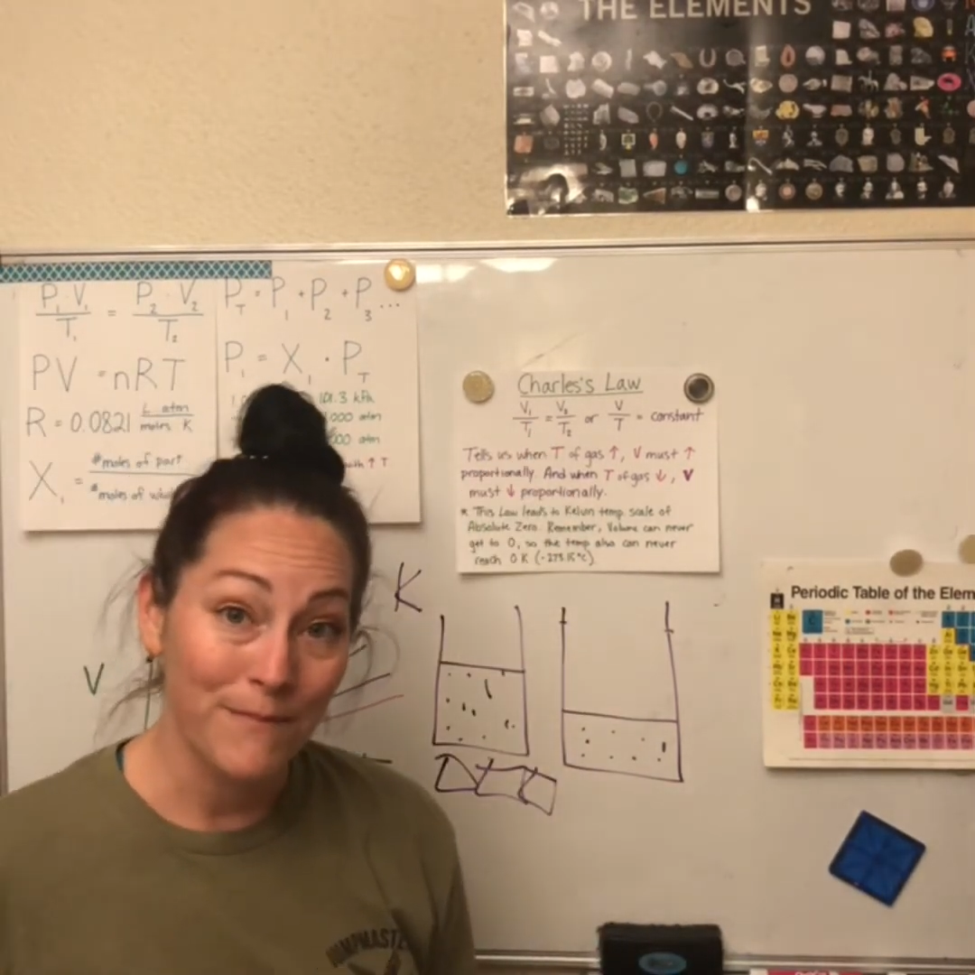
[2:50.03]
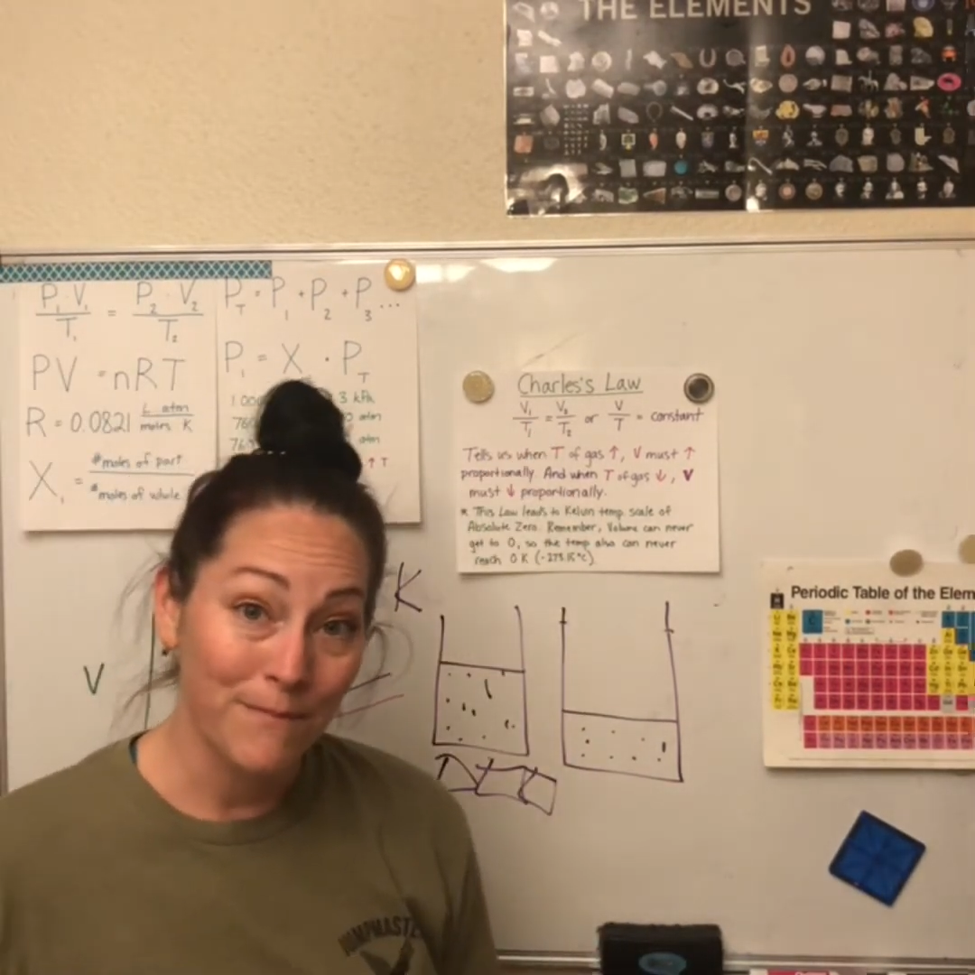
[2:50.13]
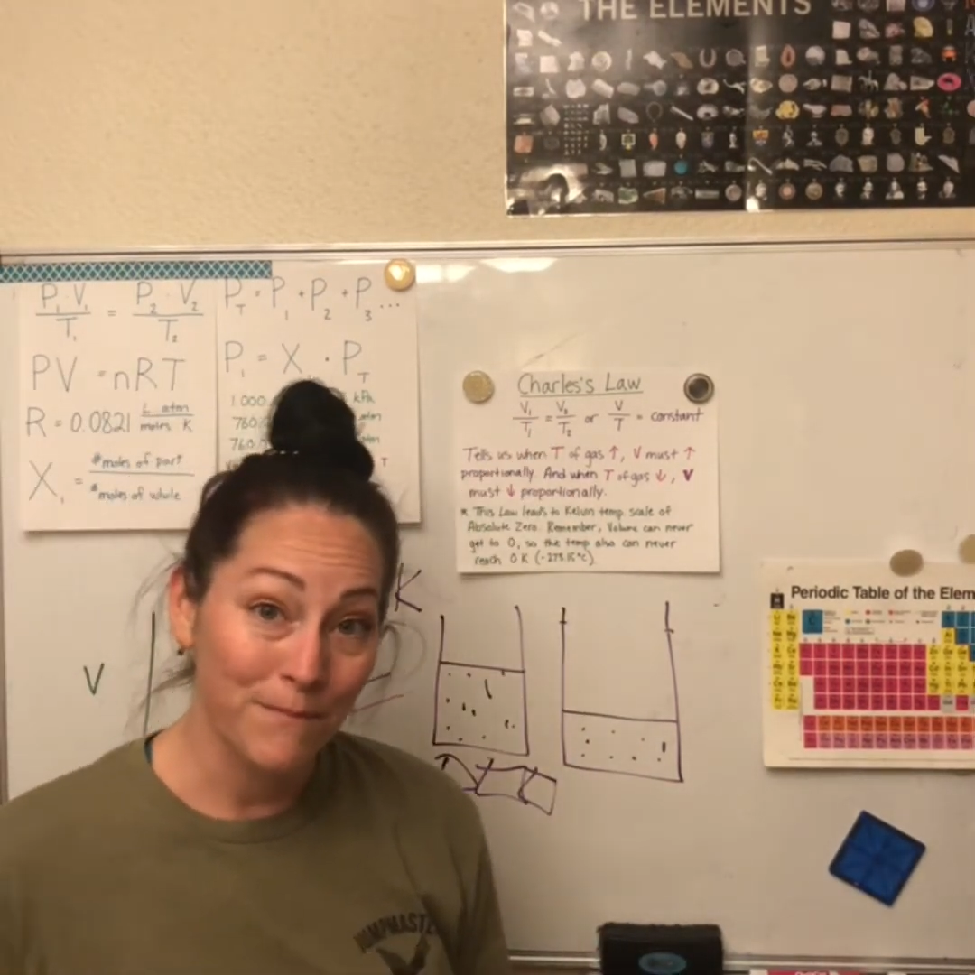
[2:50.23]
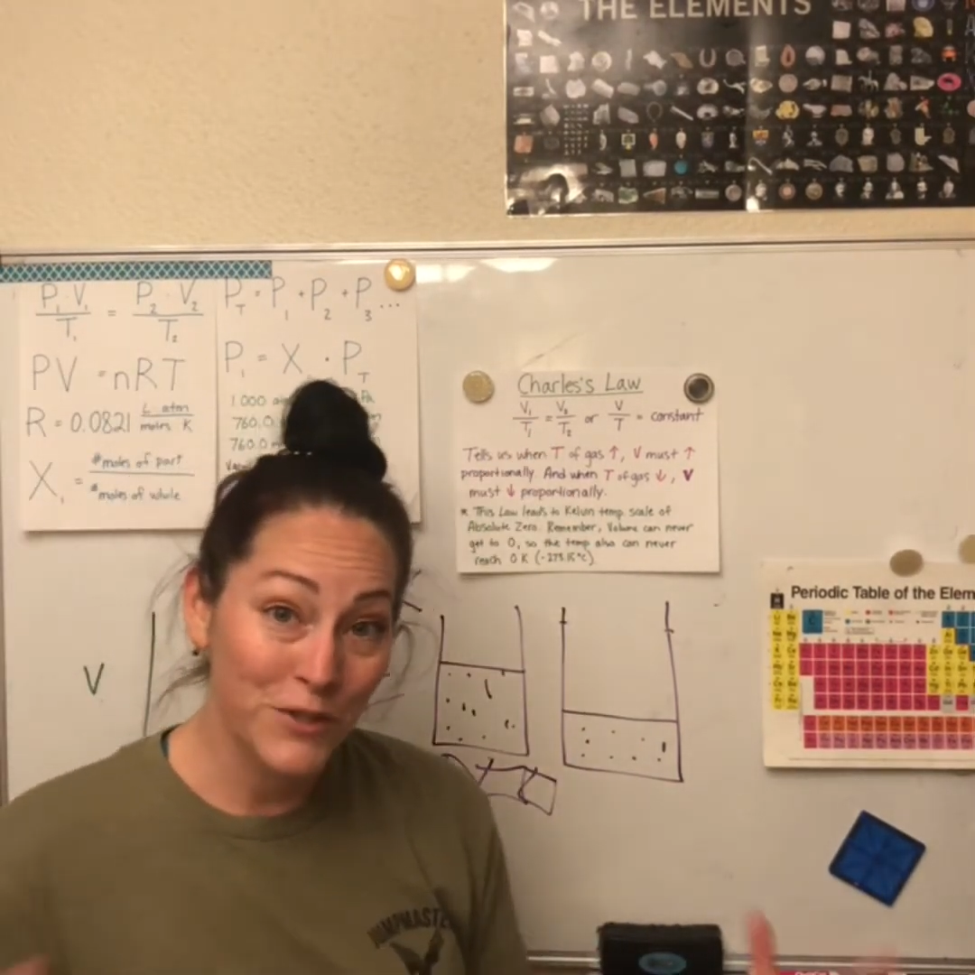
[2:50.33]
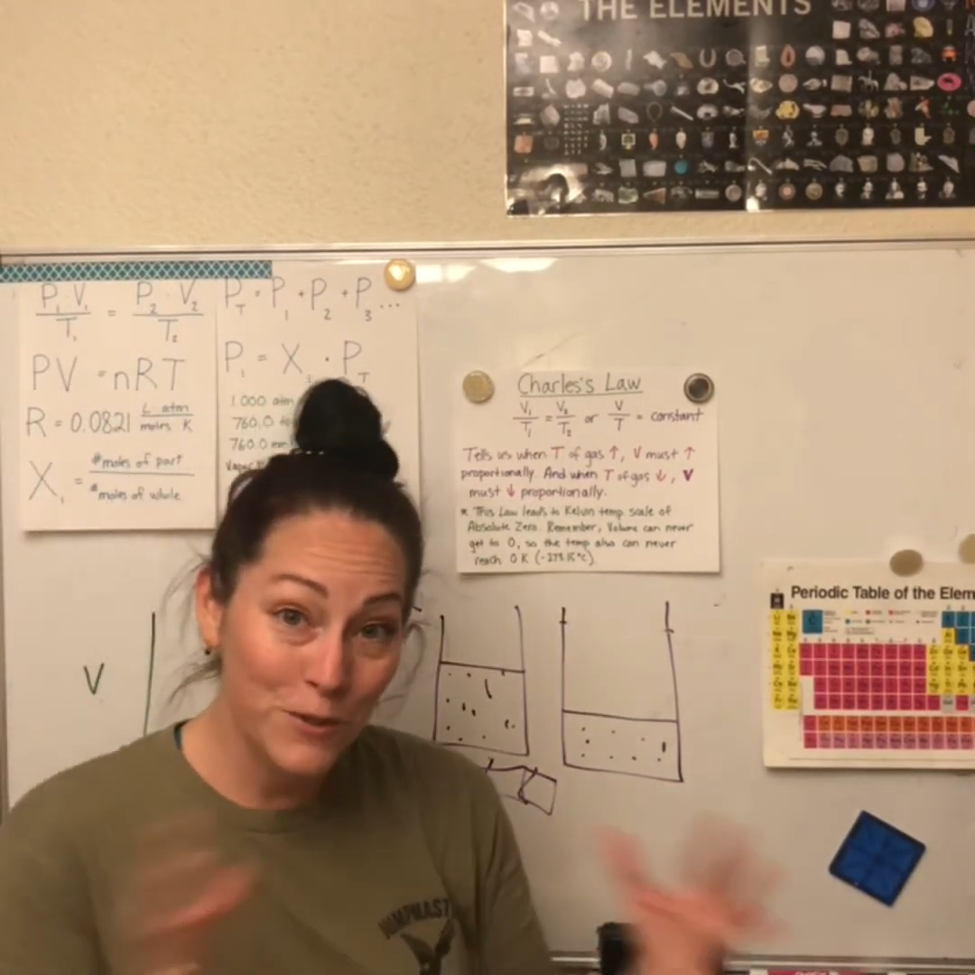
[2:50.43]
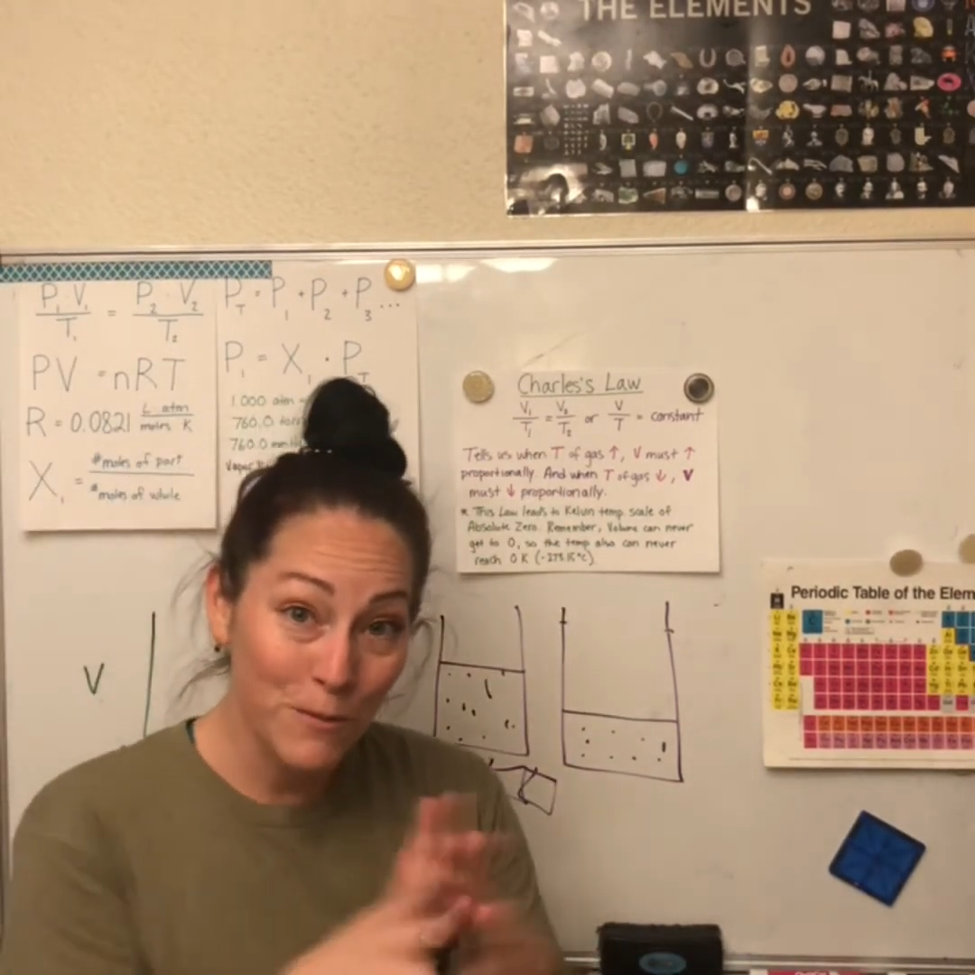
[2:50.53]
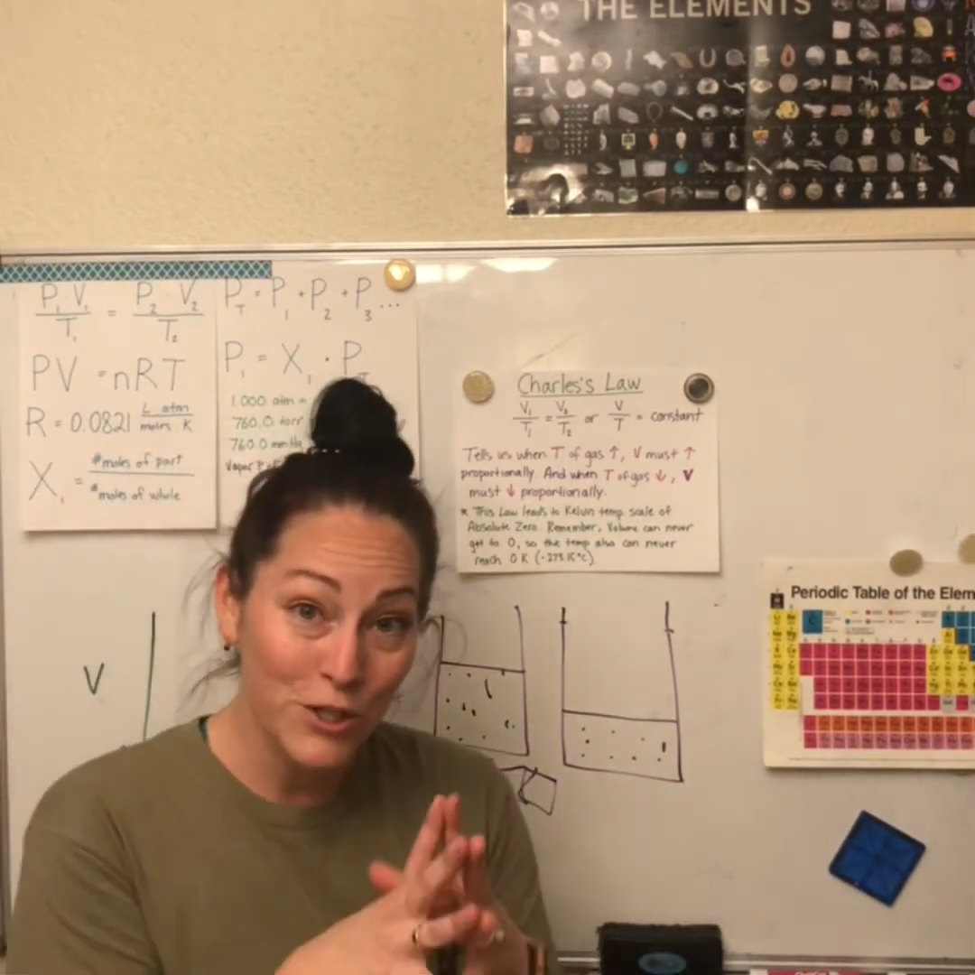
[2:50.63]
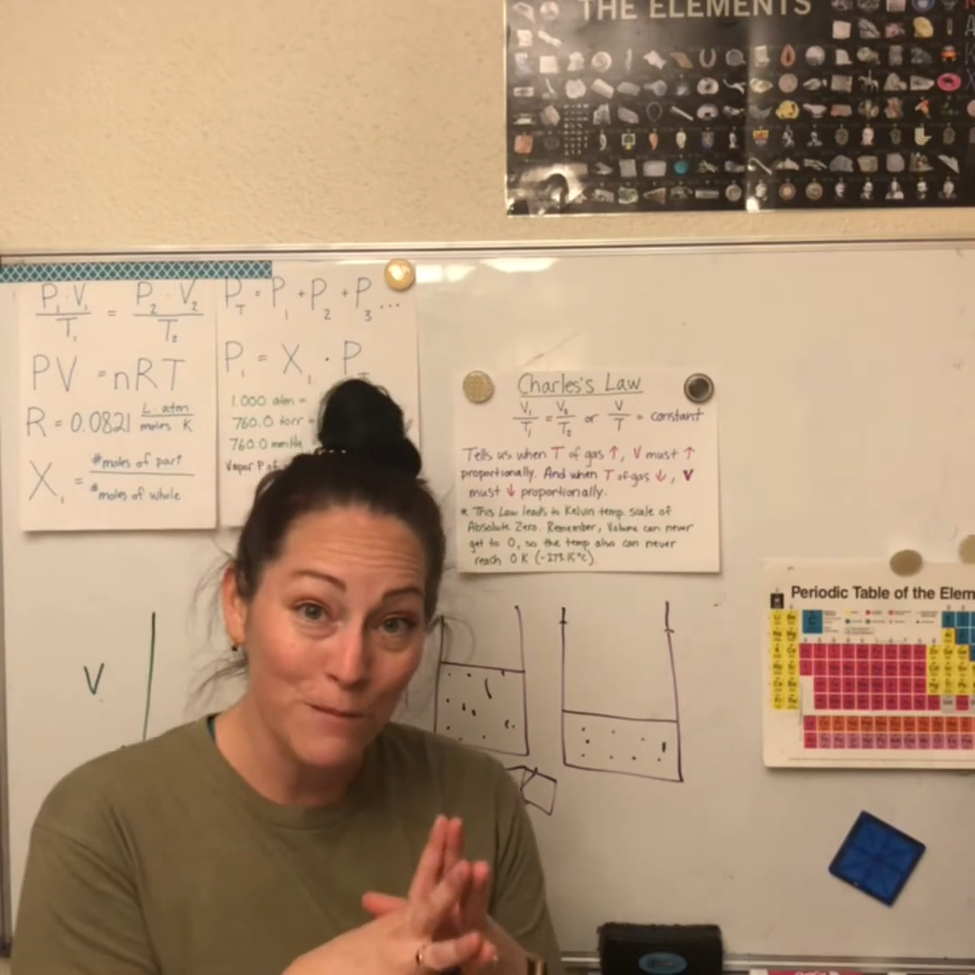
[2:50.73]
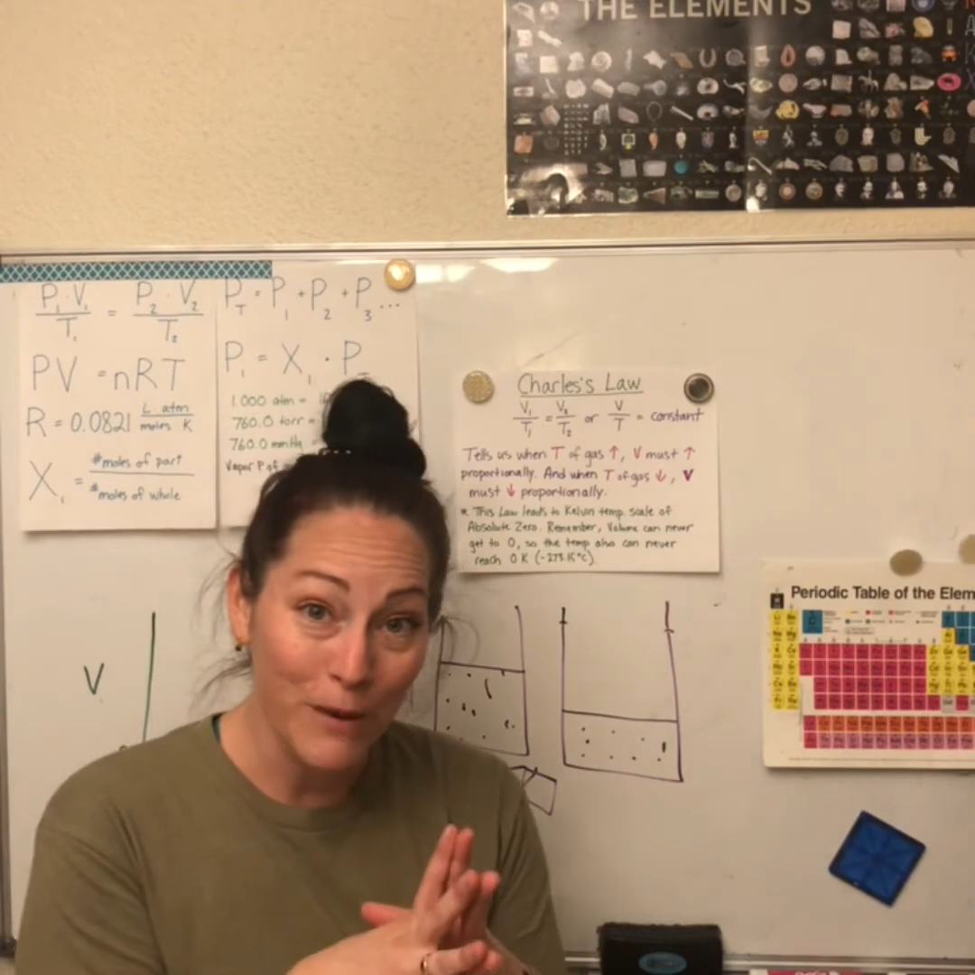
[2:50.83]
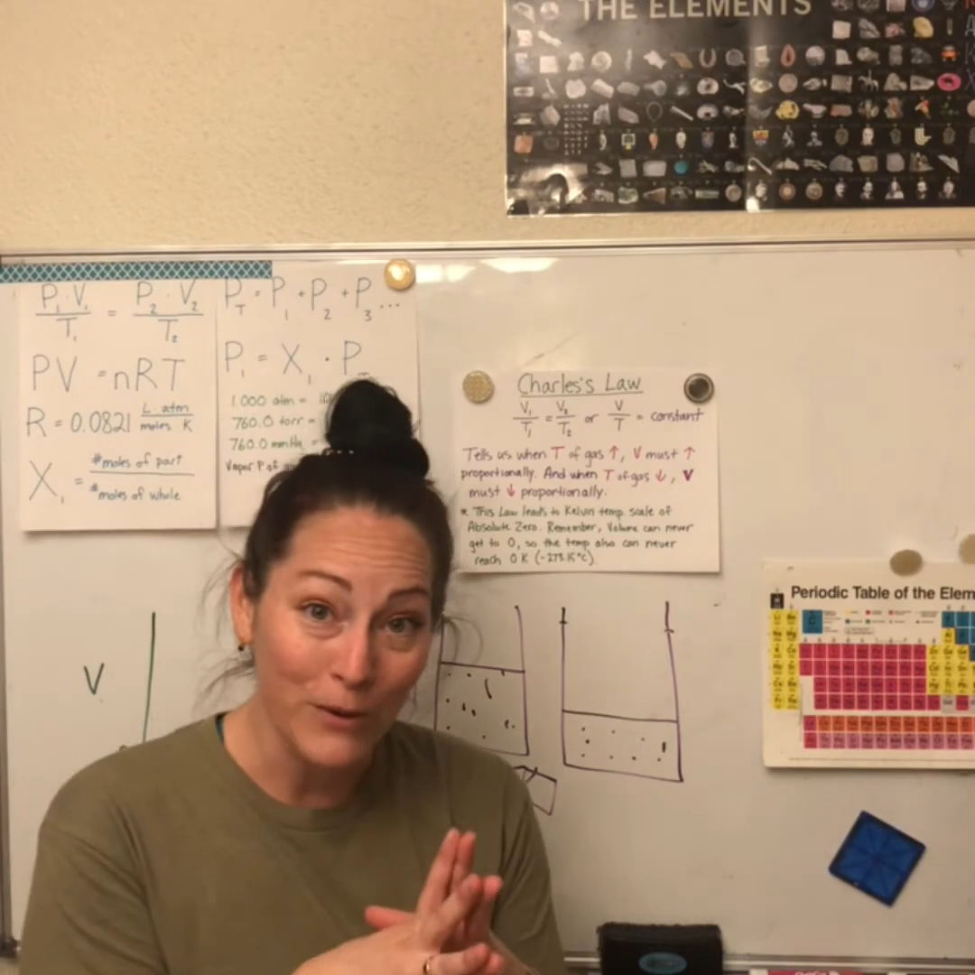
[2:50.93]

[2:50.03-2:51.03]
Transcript: smush them both